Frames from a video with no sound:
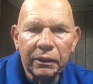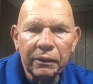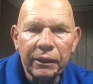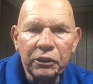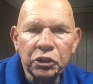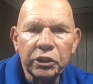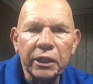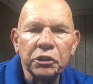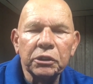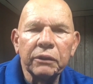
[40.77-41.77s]
Each
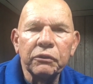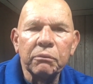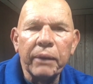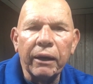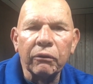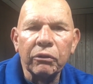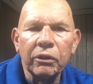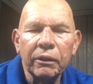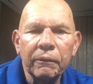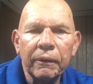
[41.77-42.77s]
section of your mouth,
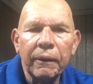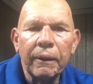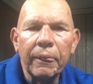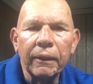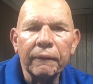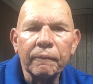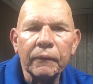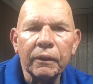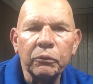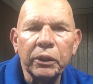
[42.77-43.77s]

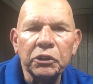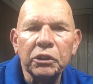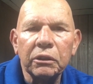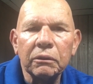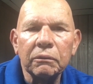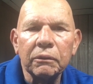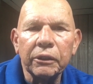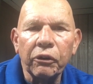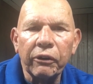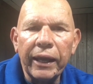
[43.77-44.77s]
of which there
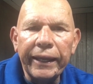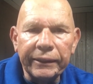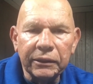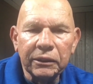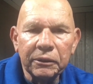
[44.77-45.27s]
are 8,